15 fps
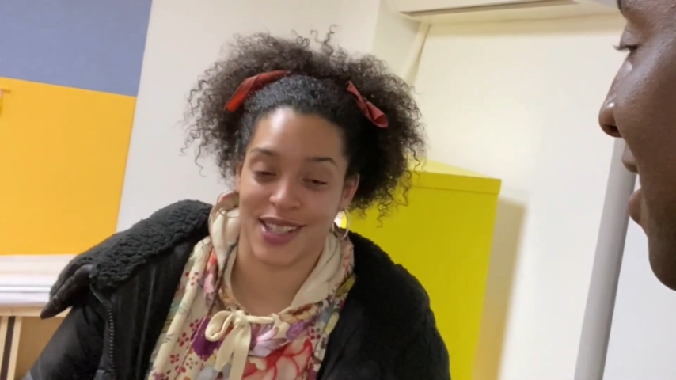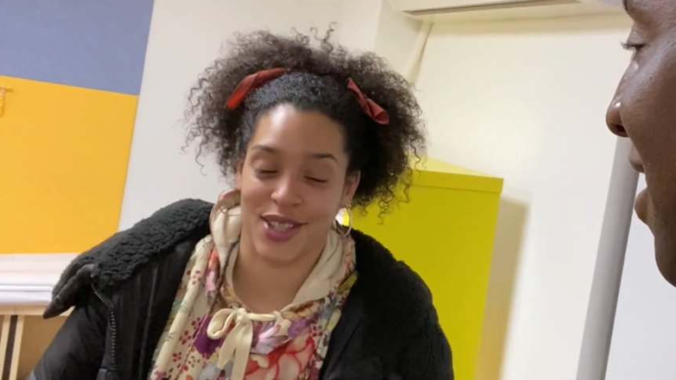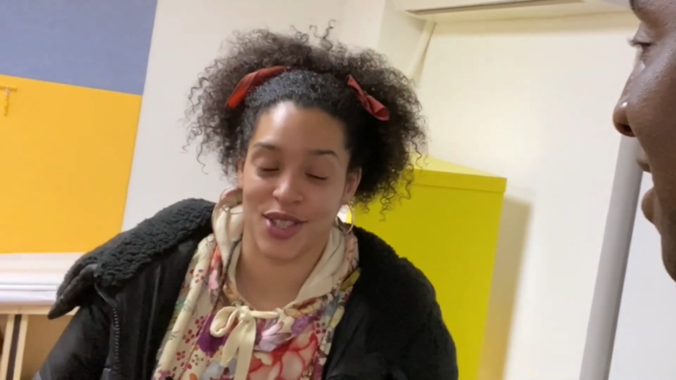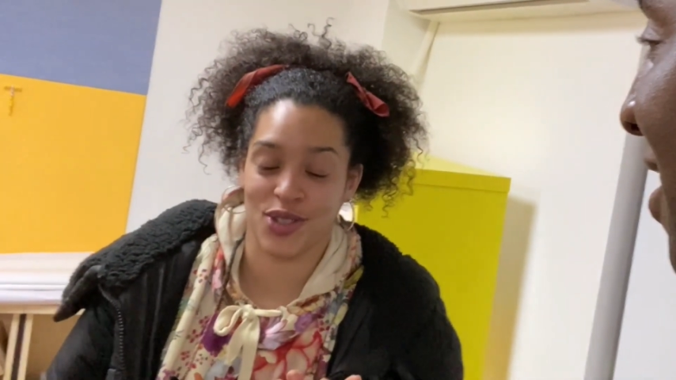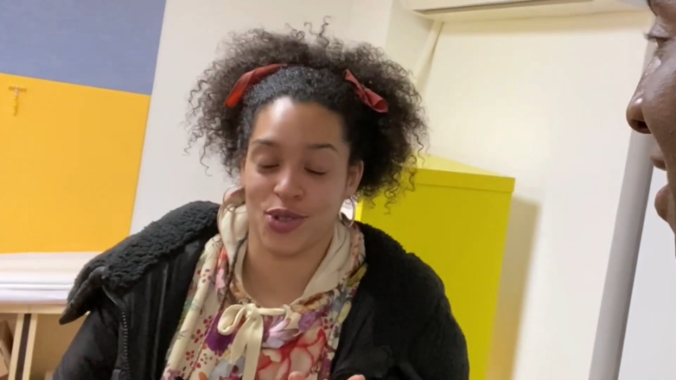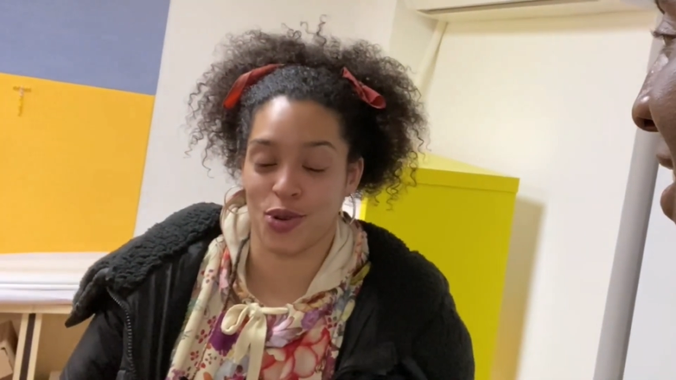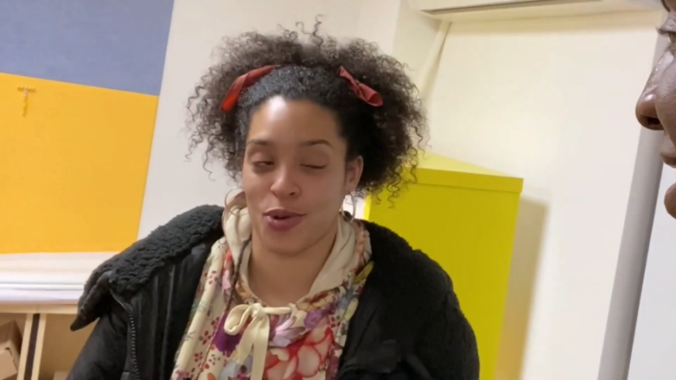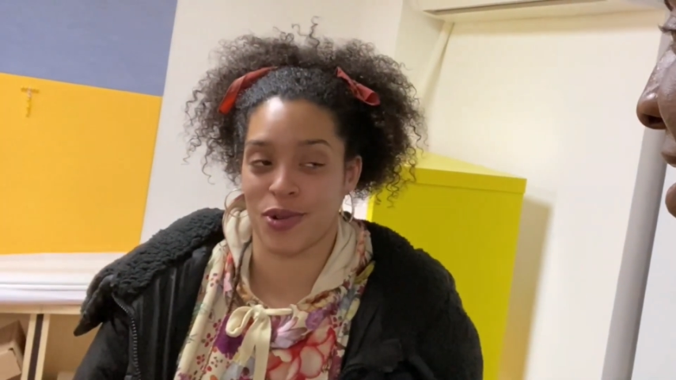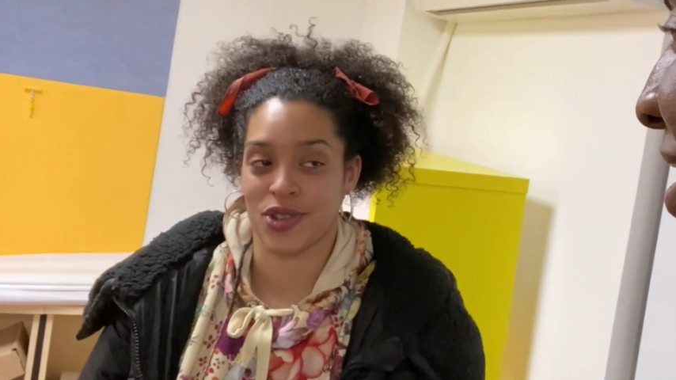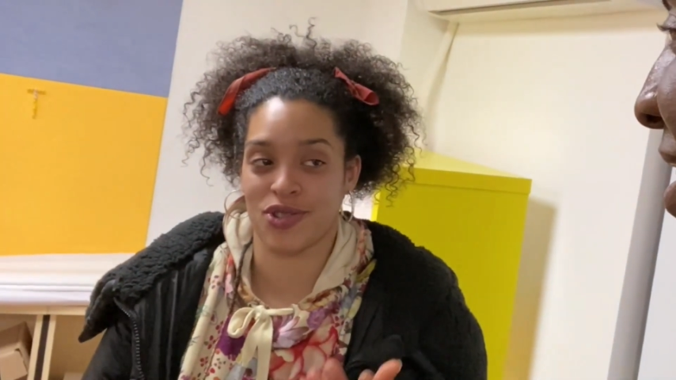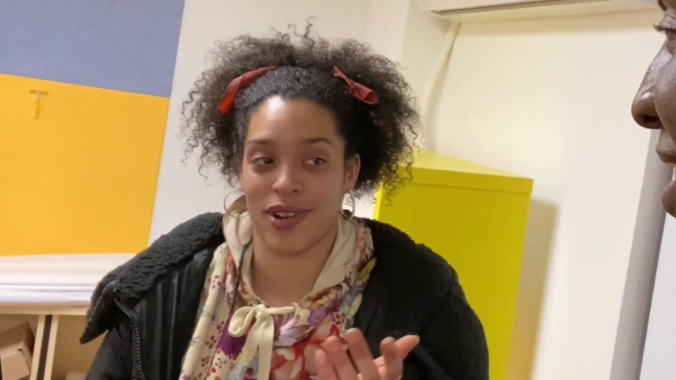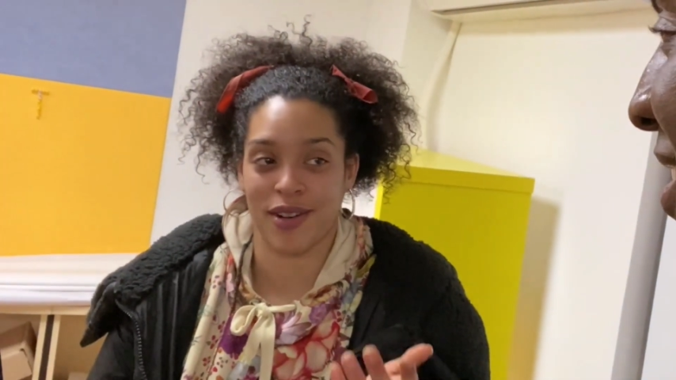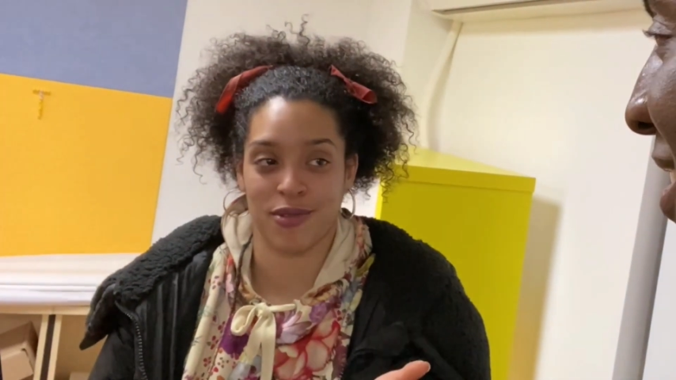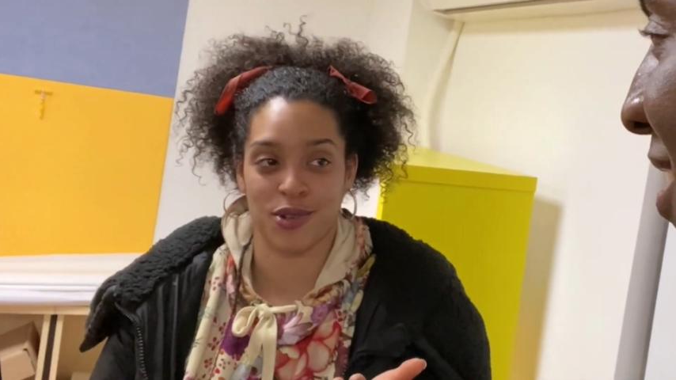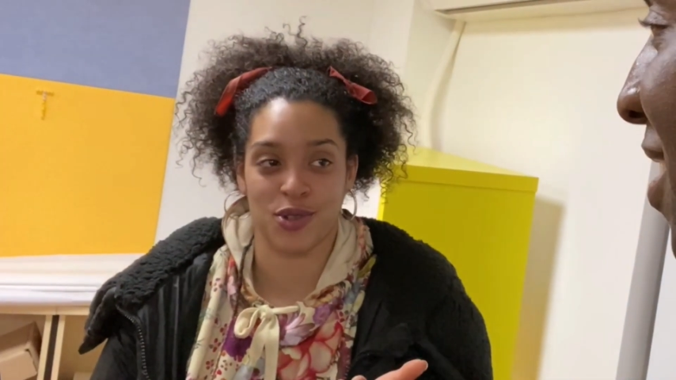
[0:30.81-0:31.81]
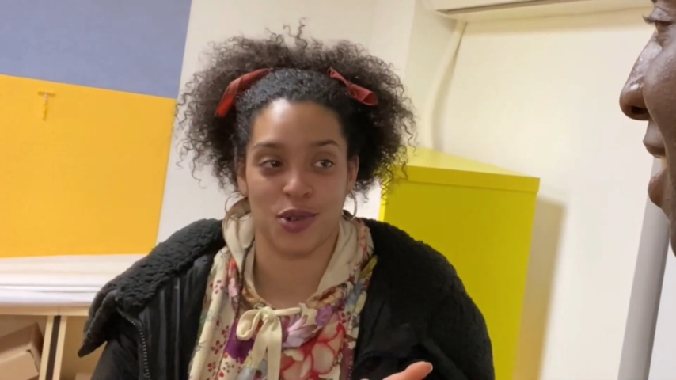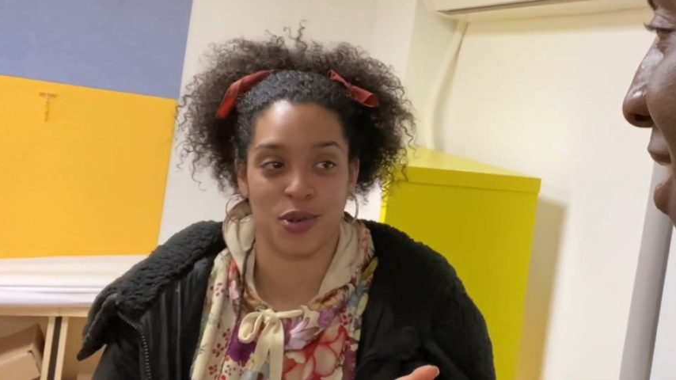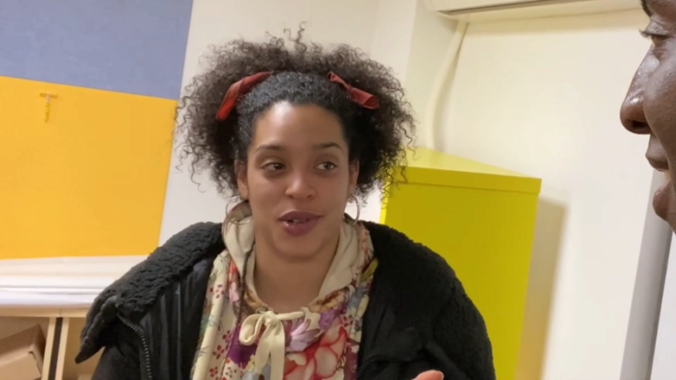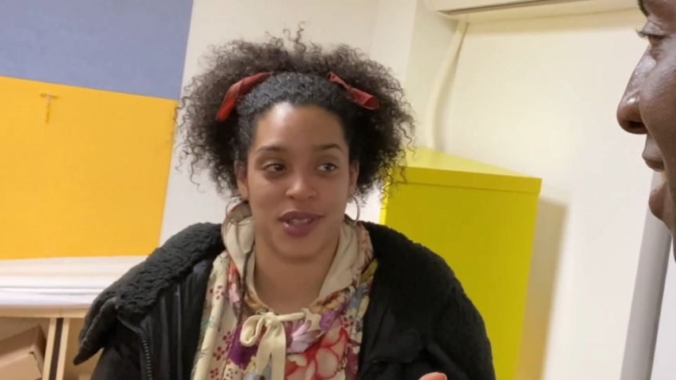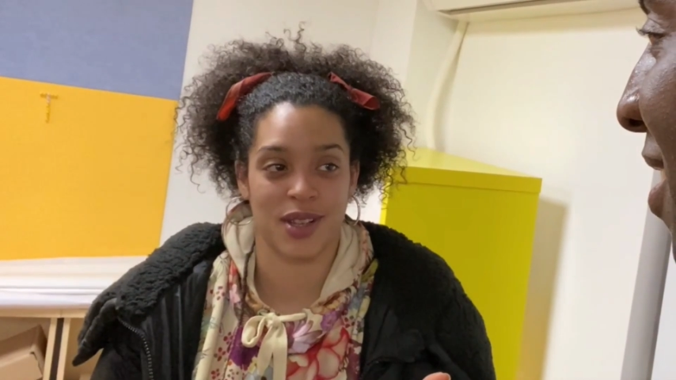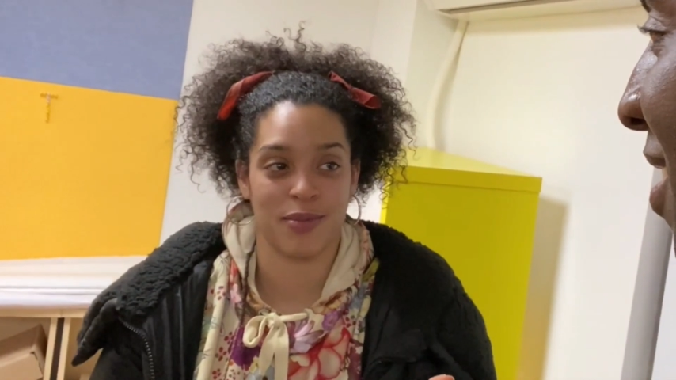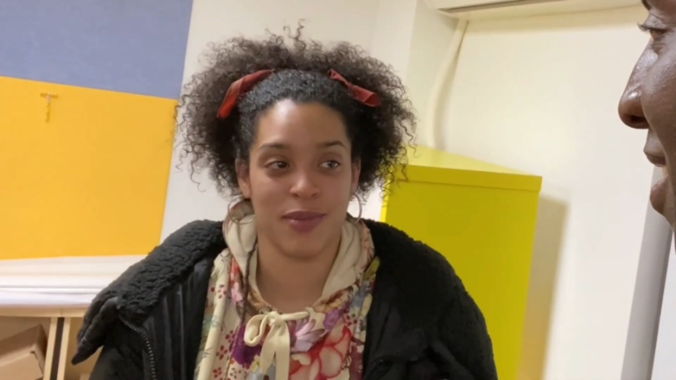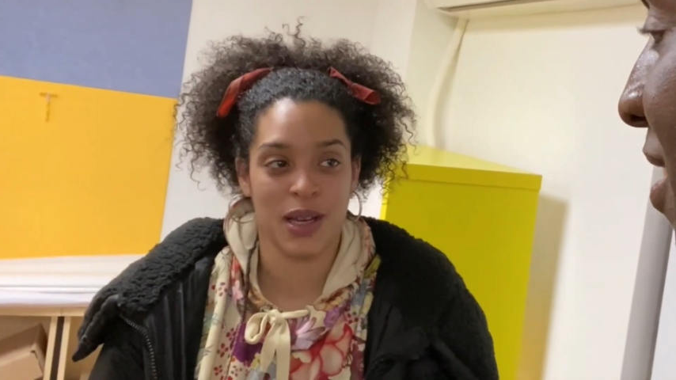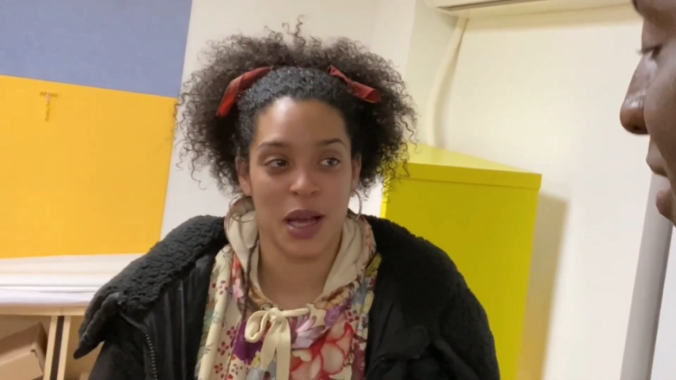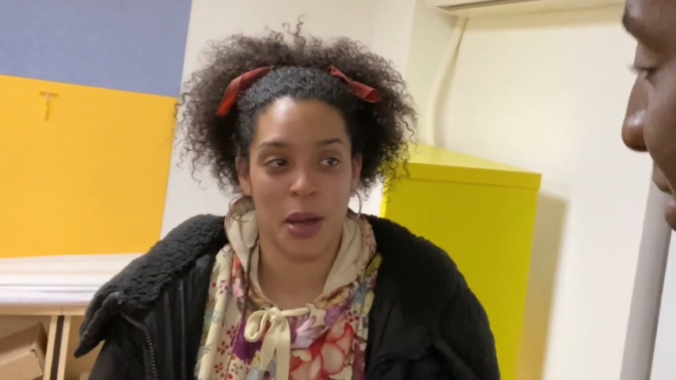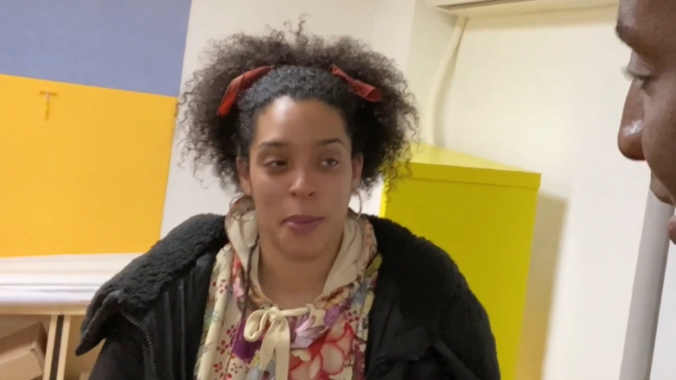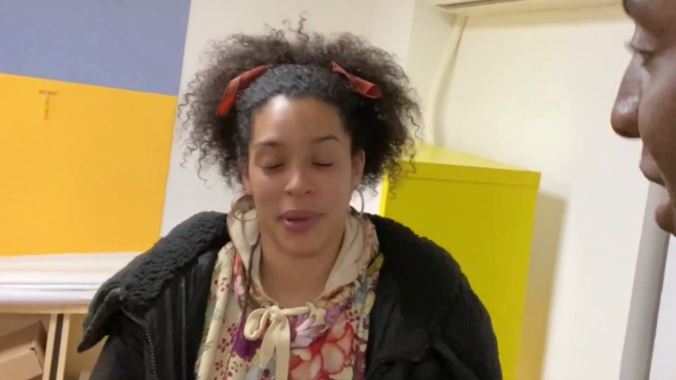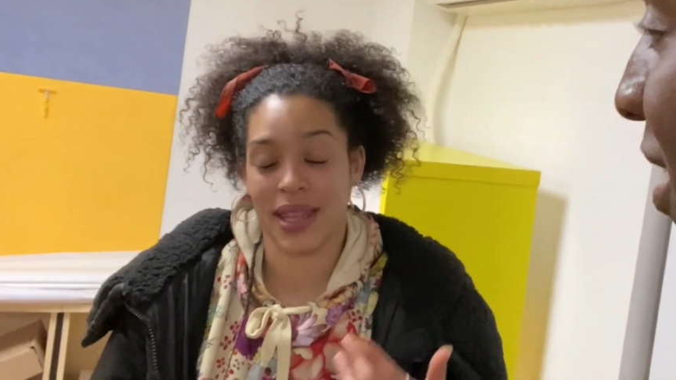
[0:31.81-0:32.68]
in travel and tourism, okay.